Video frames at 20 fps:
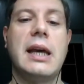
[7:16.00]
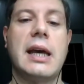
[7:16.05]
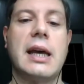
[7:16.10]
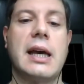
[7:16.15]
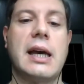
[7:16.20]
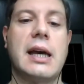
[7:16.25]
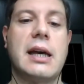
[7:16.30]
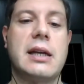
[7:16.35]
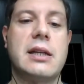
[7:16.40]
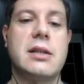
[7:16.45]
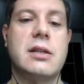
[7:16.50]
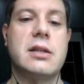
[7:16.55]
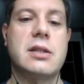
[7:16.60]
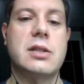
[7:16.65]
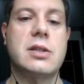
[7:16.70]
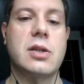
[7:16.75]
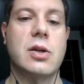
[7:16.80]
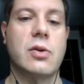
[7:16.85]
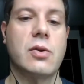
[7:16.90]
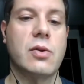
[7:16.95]
And
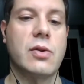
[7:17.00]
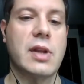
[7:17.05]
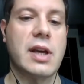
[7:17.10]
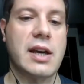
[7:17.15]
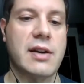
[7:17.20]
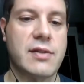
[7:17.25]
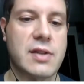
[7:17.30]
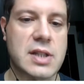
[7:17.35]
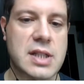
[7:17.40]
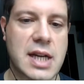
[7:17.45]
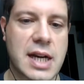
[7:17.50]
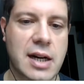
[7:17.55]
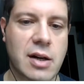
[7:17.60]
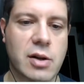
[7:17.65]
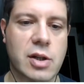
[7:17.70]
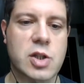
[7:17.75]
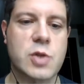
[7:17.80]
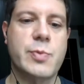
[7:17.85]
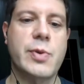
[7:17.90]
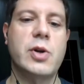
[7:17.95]
so they have this
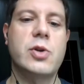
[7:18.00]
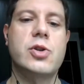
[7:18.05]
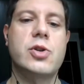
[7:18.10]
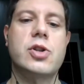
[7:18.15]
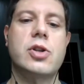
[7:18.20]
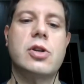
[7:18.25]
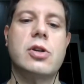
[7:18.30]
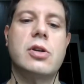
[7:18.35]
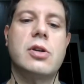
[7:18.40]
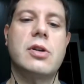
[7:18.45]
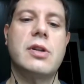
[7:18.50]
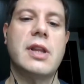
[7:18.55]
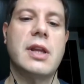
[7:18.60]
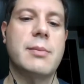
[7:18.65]
higher exposure.